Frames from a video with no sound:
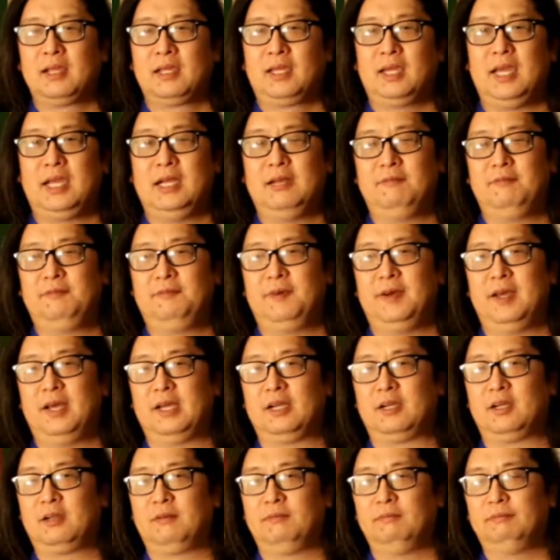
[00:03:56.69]
kind
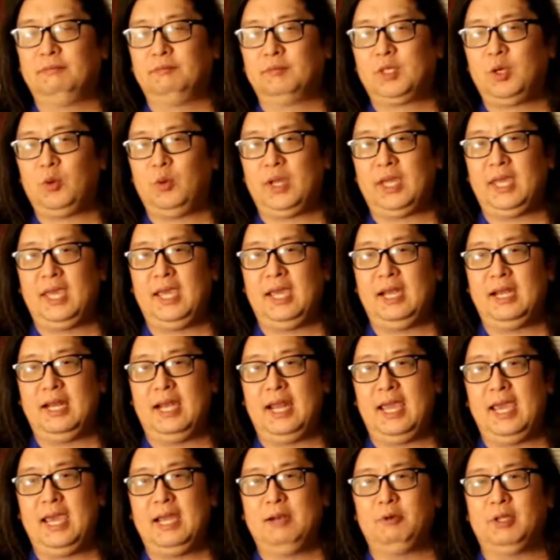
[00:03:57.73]
of going hand in
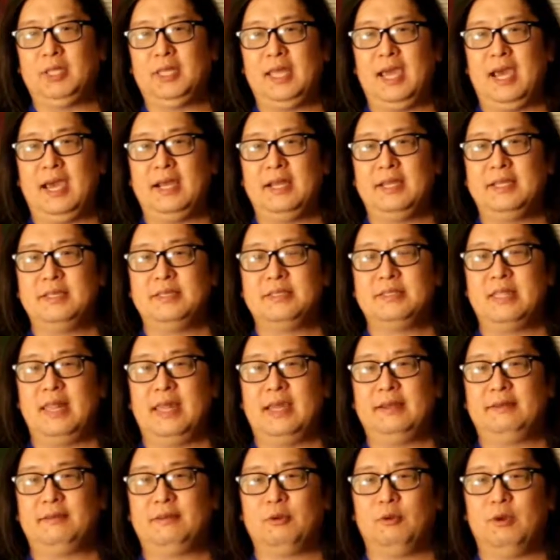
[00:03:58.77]
hand with that is
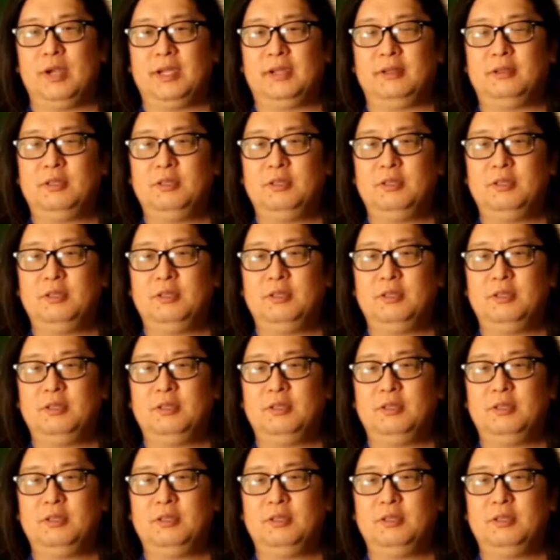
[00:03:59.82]
that during